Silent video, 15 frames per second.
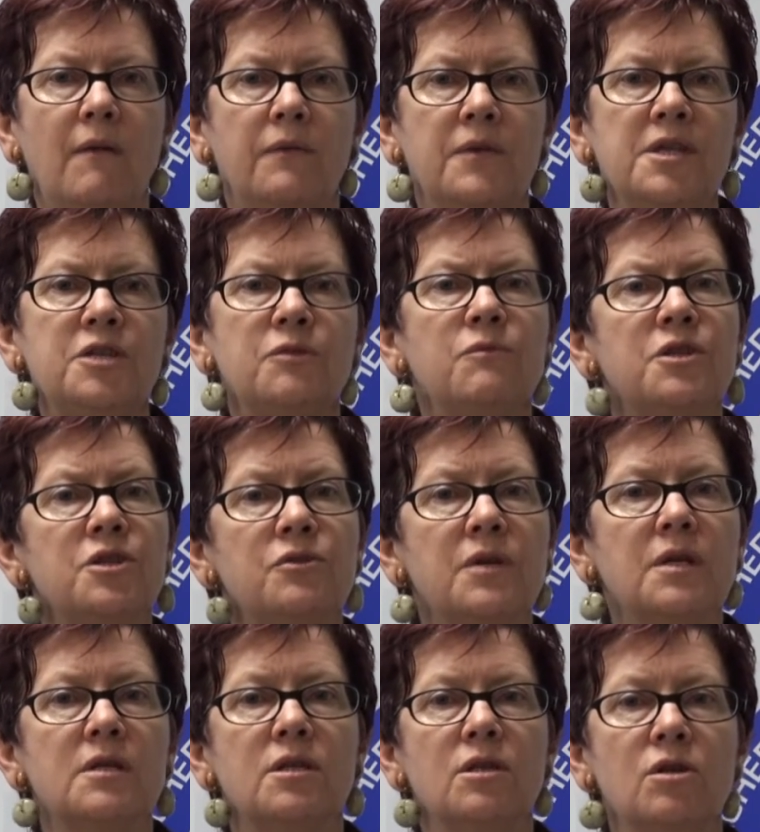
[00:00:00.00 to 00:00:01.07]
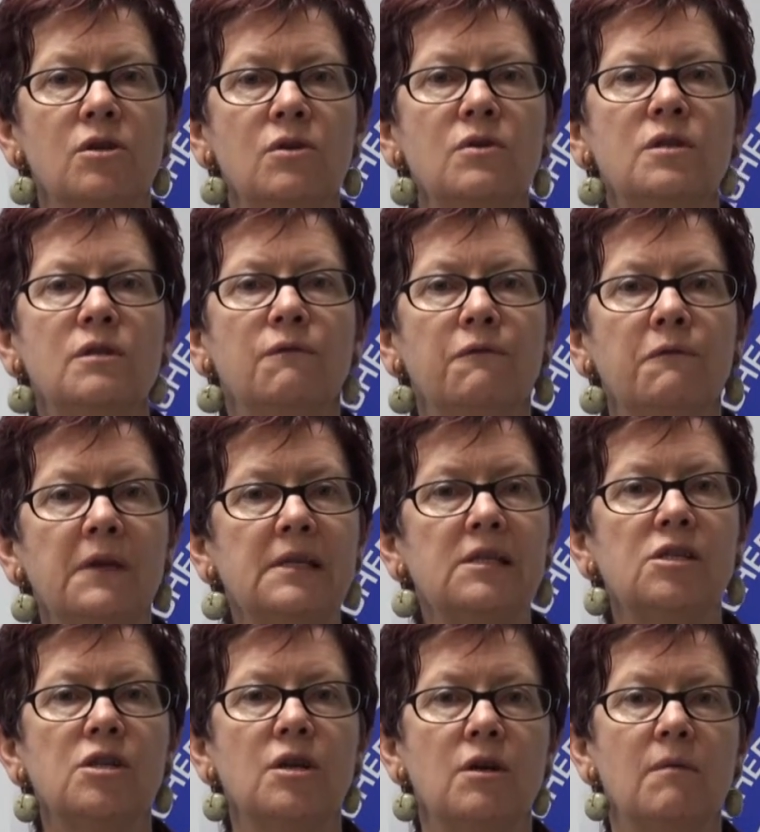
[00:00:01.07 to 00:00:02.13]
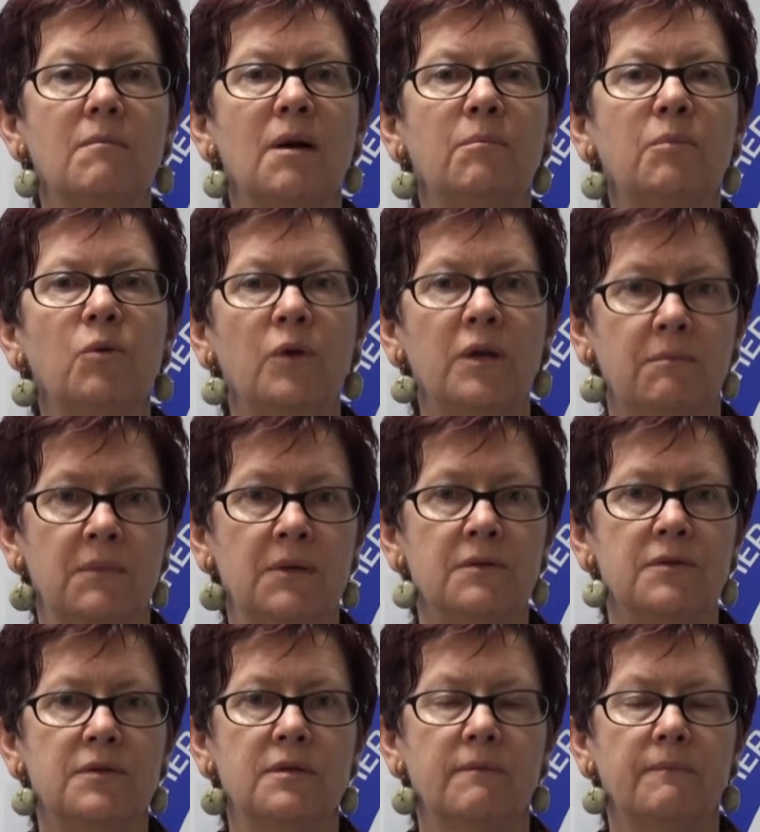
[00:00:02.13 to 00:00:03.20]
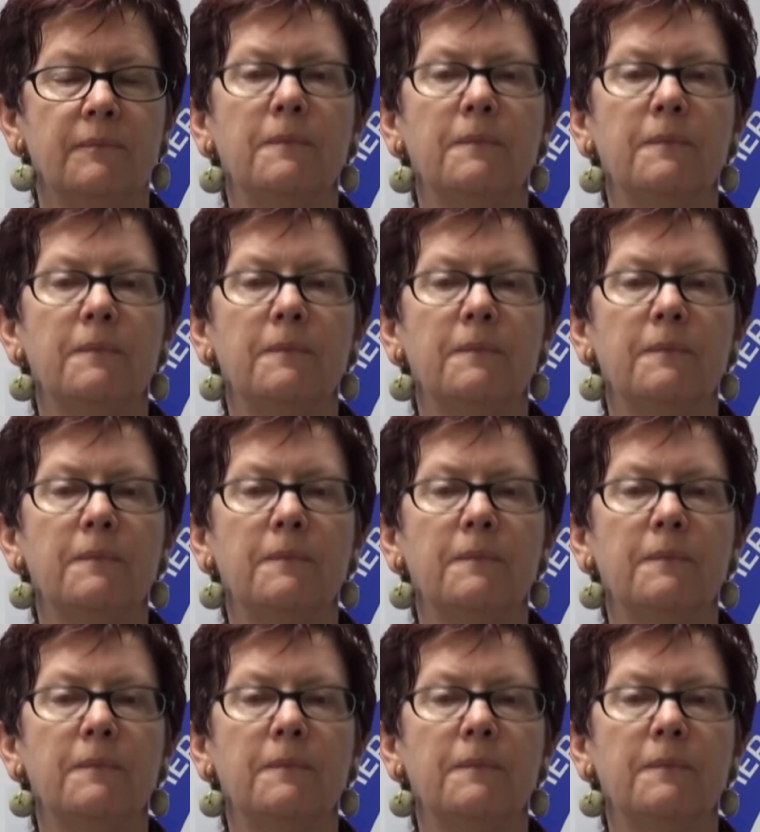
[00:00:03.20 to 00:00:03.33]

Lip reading: This restricts the use of fixed-term appointments.